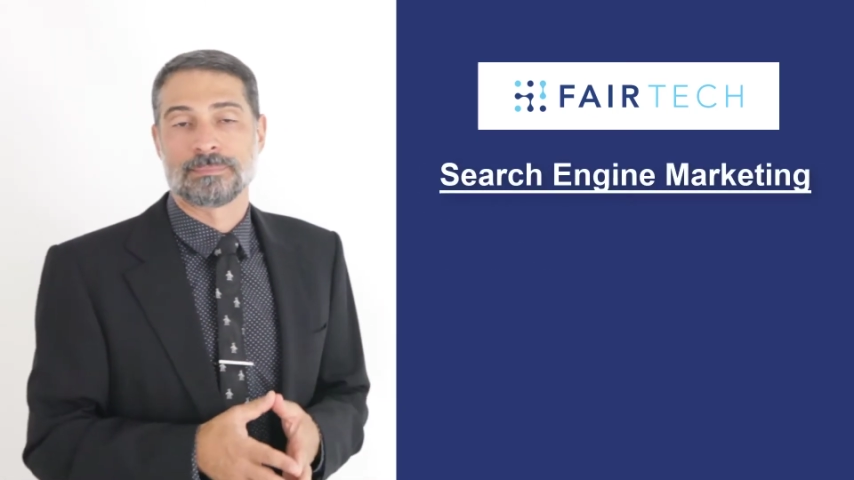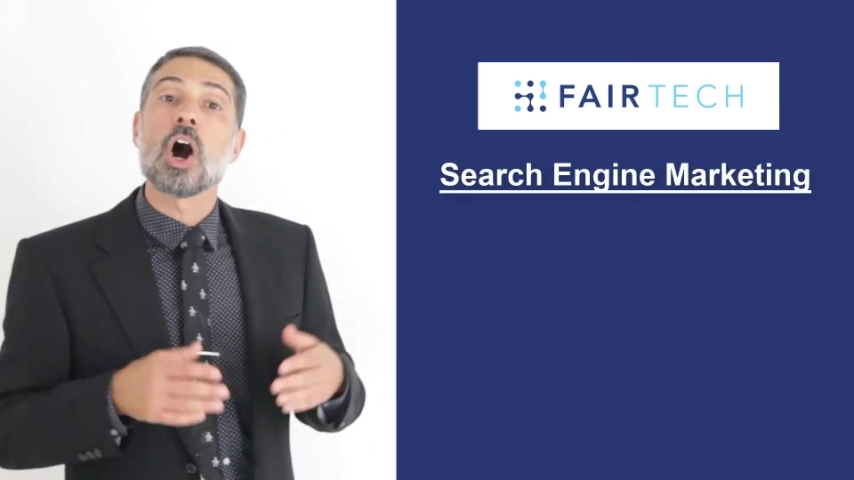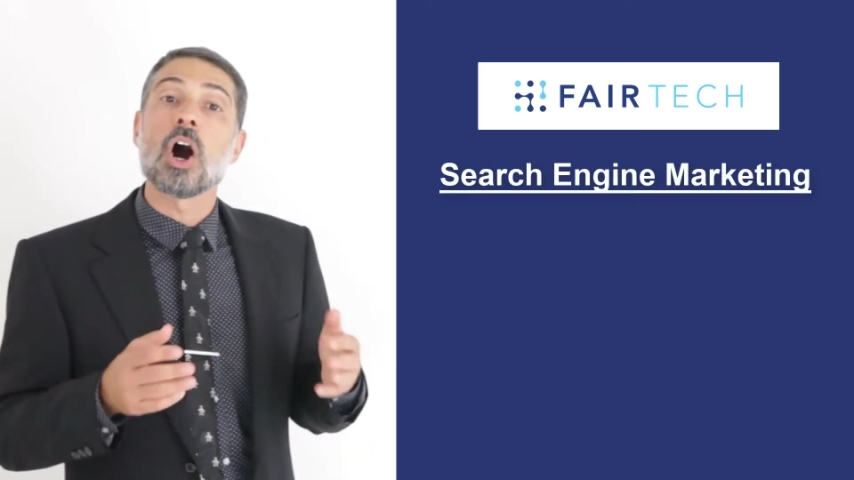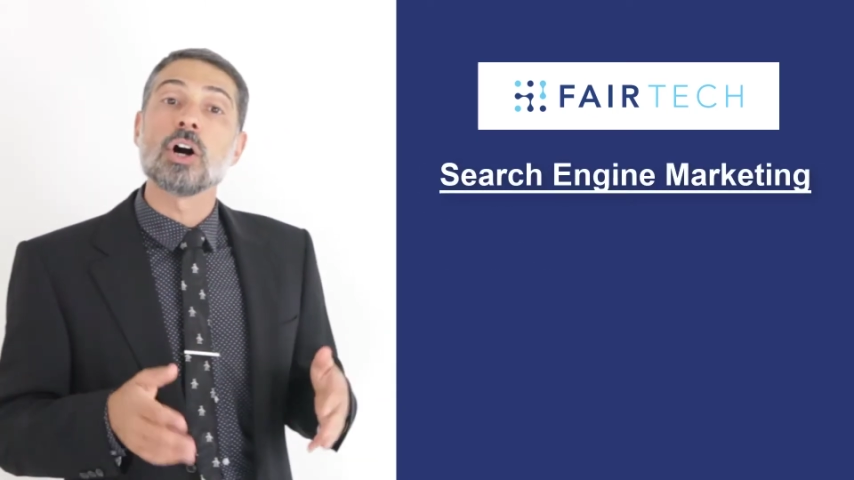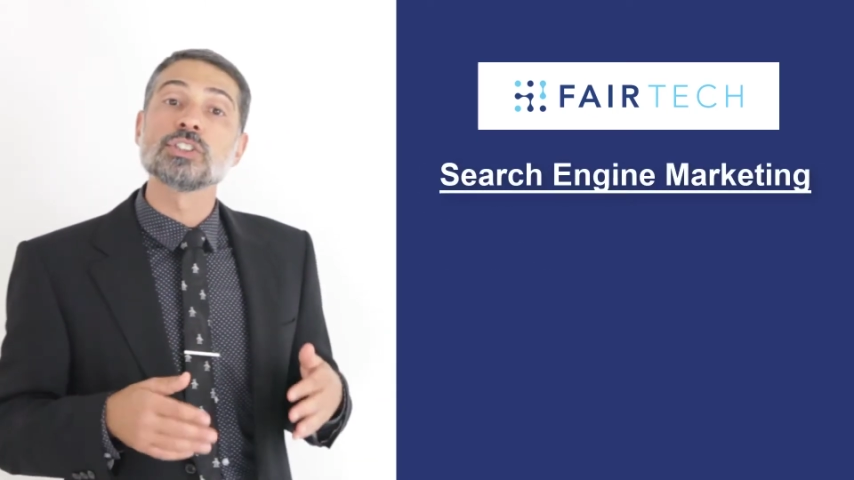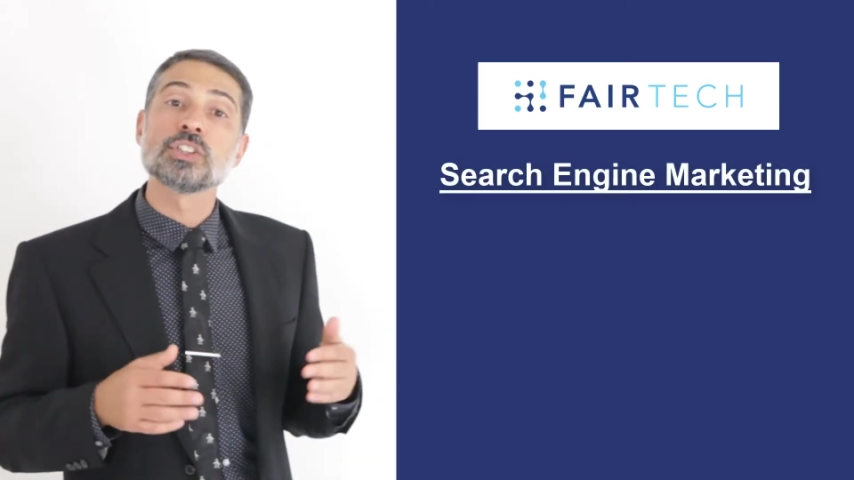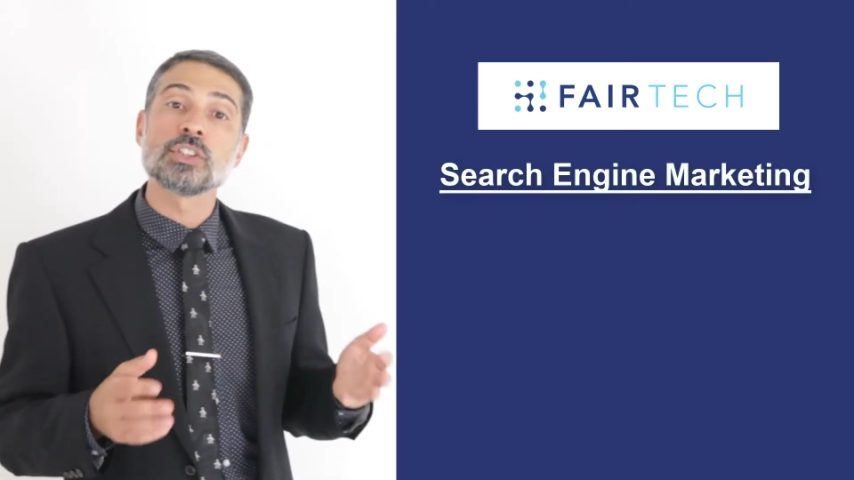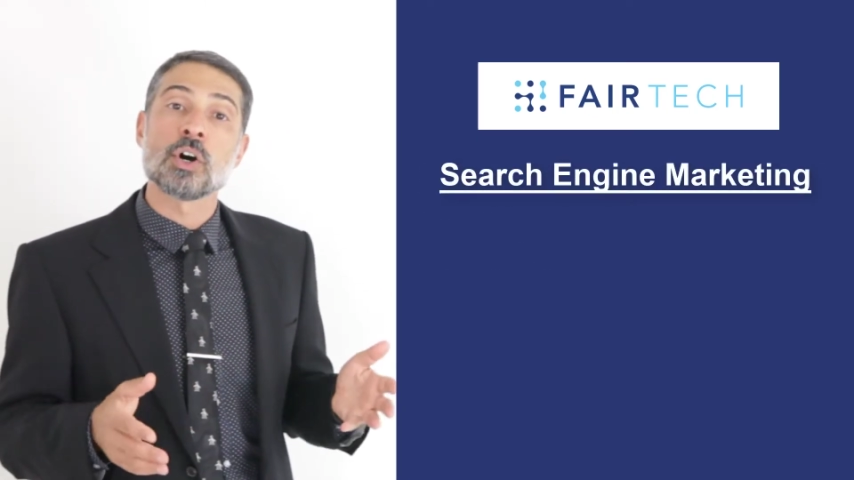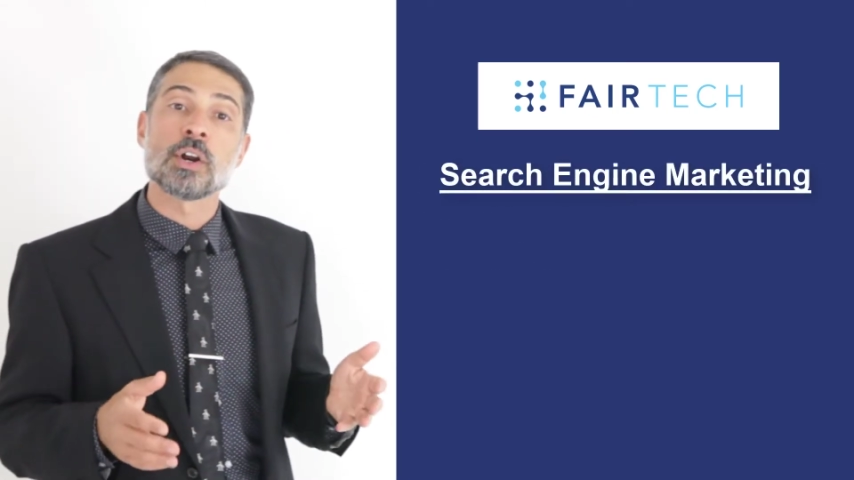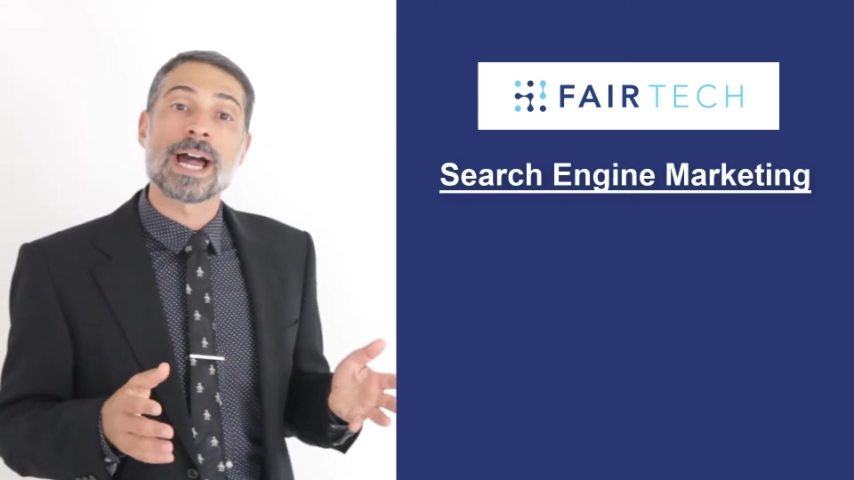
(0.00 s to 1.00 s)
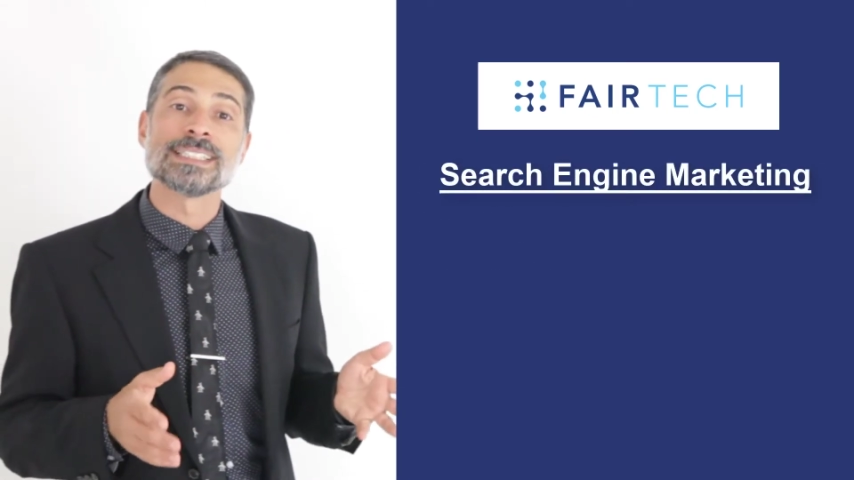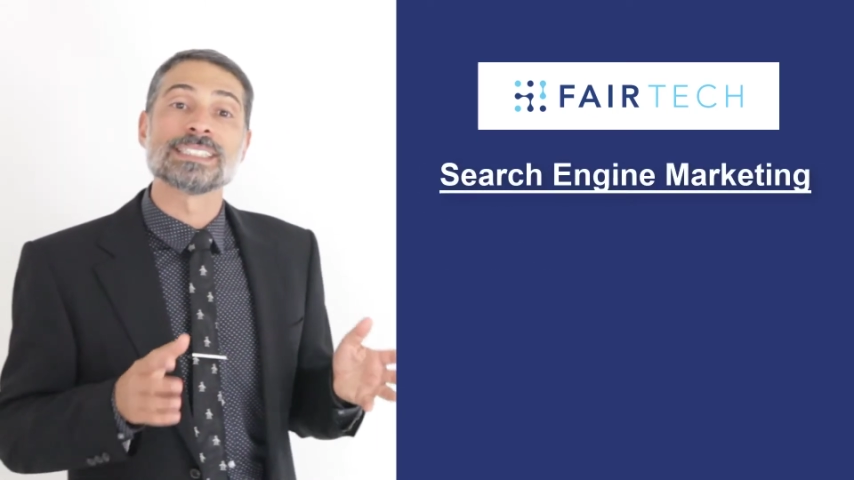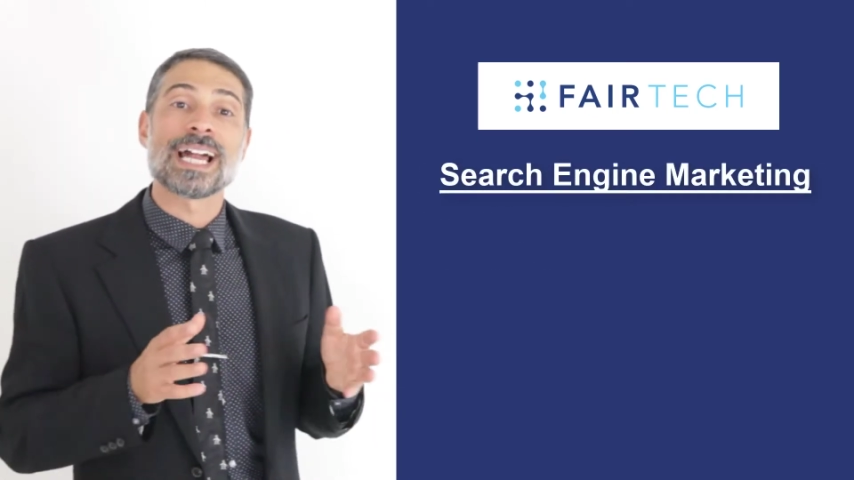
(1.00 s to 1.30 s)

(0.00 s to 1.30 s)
also known as its